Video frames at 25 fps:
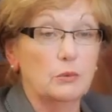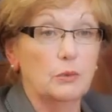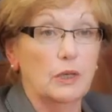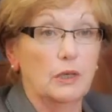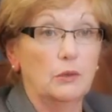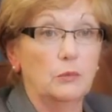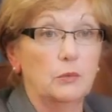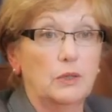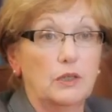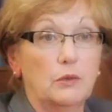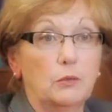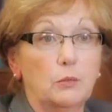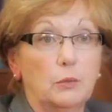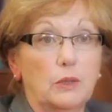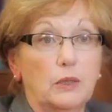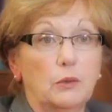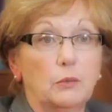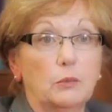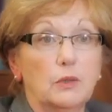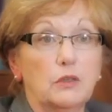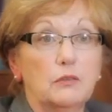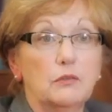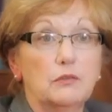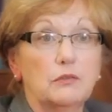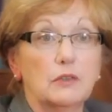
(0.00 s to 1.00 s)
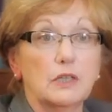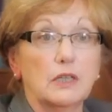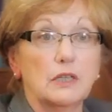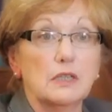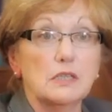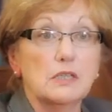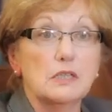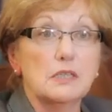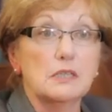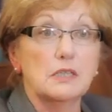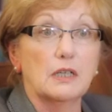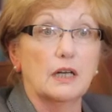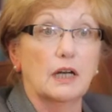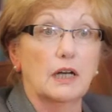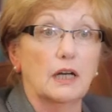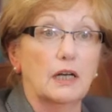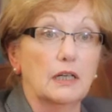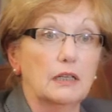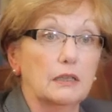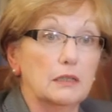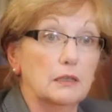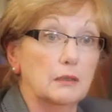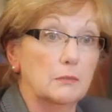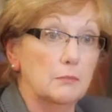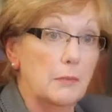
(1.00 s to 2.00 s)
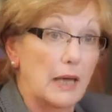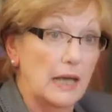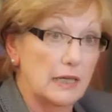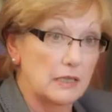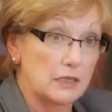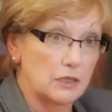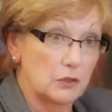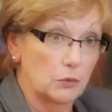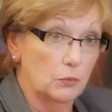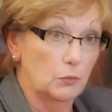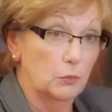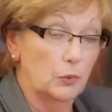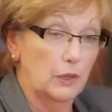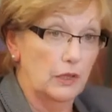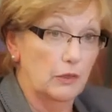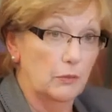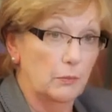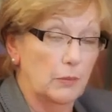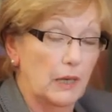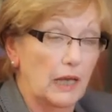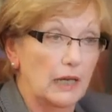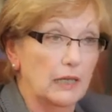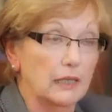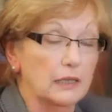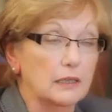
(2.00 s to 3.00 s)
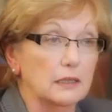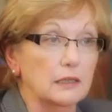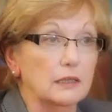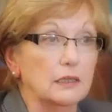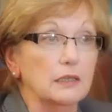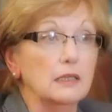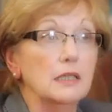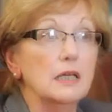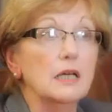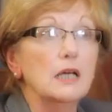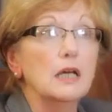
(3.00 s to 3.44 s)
when we first met with Pelican,